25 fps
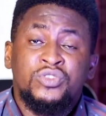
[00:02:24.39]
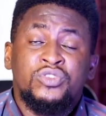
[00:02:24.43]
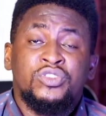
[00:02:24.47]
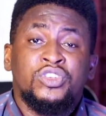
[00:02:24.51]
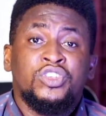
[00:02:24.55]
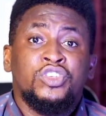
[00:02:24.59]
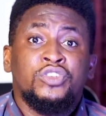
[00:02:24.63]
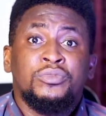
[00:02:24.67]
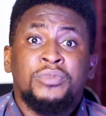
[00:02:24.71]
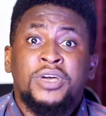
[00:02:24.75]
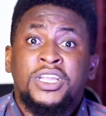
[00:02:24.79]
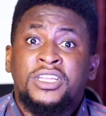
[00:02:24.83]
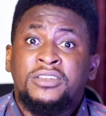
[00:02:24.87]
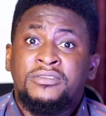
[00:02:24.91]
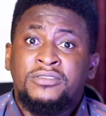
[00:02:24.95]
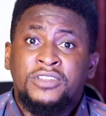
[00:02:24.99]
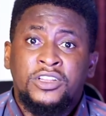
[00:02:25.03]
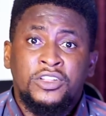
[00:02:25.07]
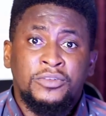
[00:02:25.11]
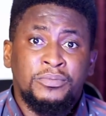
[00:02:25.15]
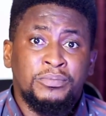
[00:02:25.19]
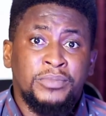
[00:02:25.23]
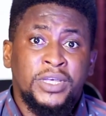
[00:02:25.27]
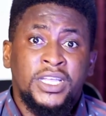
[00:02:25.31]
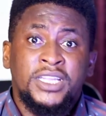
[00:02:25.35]
So human
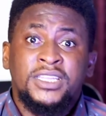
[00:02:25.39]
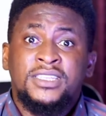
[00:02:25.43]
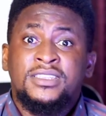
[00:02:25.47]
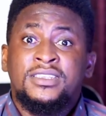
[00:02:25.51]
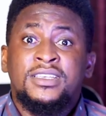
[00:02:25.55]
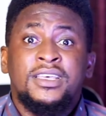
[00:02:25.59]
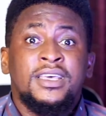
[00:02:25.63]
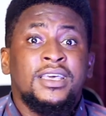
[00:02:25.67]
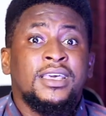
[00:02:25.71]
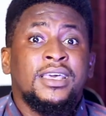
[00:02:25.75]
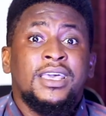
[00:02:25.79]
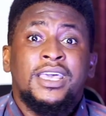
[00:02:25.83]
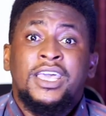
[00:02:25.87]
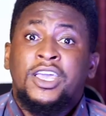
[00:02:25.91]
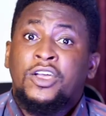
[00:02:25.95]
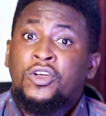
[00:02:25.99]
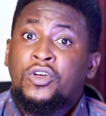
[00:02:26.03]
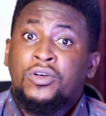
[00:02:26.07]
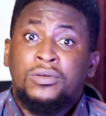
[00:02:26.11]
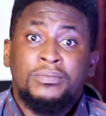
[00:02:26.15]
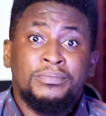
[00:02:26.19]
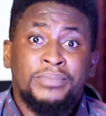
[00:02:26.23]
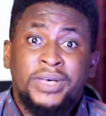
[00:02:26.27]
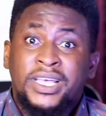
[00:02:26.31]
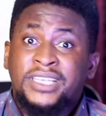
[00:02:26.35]
development
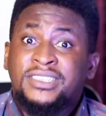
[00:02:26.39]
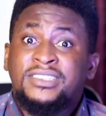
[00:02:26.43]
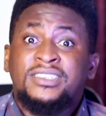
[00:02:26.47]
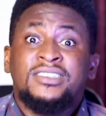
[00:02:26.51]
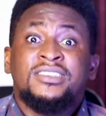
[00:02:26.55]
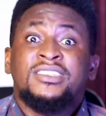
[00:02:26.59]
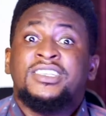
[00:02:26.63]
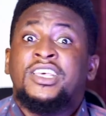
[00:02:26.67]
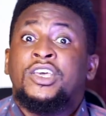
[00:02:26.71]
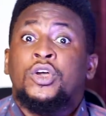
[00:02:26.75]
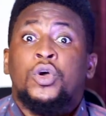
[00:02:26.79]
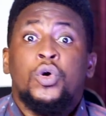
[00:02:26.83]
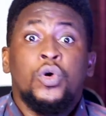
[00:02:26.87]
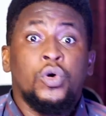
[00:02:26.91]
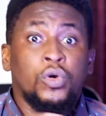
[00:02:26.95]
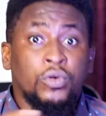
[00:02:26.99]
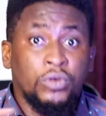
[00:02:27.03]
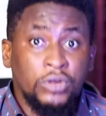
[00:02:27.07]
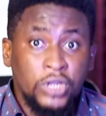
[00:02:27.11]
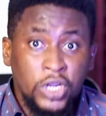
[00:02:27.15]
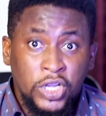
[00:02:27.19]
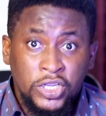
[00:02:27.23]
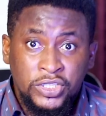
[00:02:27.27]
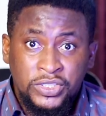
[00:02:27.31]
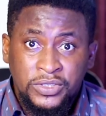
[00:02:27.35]
encompasses a
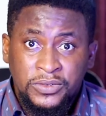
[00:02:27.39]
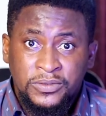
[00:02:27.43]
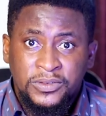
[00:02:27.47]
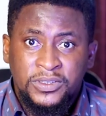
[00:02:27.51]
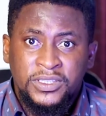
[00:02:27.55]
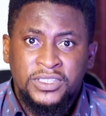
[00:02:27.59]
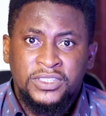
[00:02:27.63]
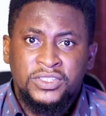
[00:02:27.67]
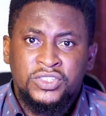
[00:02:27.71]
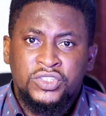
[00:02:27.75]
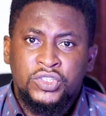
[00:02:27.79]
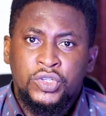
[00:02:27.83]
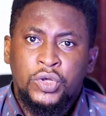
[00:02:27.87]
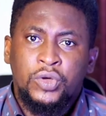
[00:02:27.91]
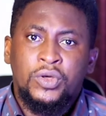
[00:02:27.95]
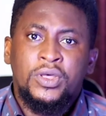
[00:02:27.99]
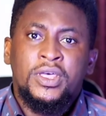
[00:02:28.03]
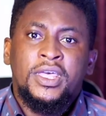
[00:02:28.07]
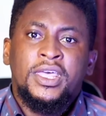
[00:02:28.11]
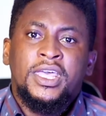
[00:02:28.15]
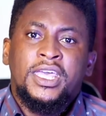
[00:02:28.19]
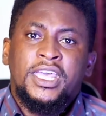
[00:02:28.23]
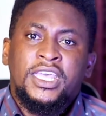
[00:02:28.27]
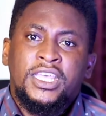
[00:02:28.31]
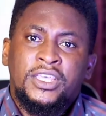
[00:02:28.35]
whole lot of things. So
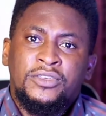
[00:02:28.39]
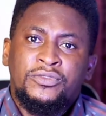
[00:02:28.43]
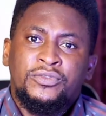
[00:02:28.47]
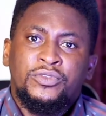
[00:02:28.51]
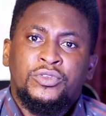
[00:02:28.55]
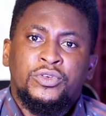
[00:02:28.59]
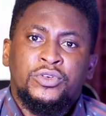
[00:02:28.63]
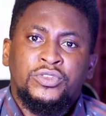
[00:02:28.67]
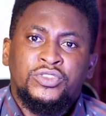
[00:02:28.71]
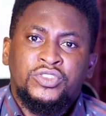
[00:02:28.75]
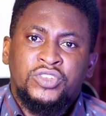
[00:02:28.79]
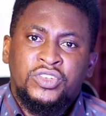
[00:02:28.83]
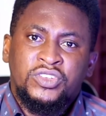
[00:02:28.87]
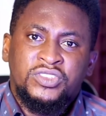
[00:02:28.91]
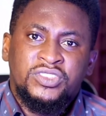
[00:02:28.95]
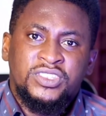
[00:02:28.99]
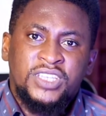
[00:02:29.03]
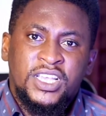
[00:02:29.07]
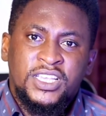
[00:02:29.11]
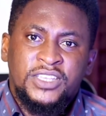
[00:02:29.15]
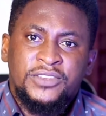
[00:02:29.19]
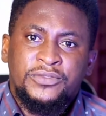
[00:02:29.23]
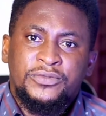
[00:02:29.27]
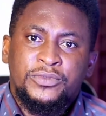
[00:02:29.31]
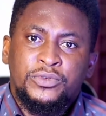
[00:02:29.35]
if you're
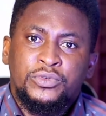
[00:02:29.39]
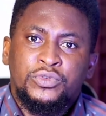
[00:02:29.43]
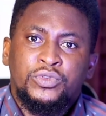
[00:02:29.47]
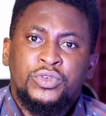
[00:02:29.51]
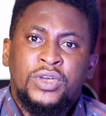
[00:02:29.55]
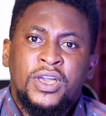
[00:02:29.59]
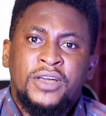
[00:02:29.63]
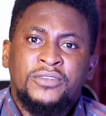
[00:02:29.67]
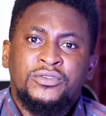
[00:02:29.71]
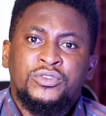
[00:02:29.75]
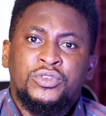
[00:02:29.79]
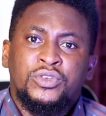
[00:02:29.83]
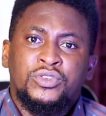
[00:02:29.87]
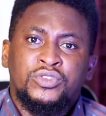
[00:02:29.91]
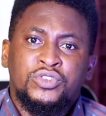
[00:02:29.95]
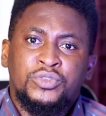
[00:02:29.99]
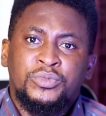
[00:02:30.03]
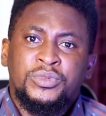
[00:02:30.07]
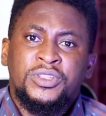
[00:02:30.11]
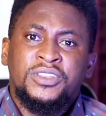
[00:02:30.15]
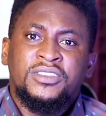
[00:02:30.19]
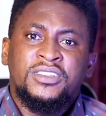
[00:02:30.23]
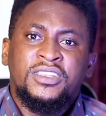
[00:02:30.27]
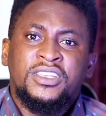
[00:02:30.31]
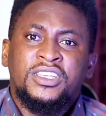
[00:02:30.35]
successful, you have to
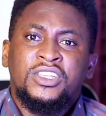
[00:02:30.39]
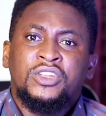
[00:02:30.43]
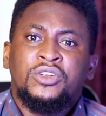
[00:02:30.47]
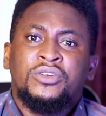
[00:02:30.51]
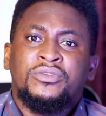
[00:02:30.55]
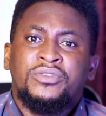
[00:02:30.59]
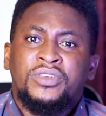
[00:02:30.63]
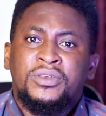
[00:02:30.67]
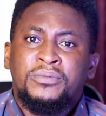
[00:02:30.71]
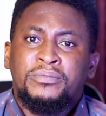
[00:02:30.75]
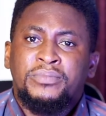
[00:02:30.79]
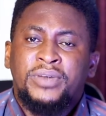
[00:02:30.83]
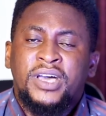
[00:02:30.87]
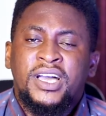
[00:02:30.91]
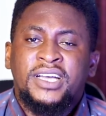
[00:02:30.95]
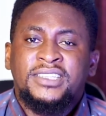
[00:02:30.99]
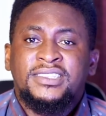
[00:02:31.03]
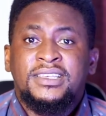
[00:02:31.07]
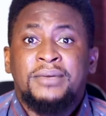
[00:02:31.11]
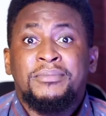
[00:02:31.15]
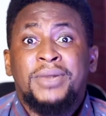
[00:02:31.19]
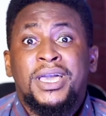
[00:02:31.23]
also be thinking of impact.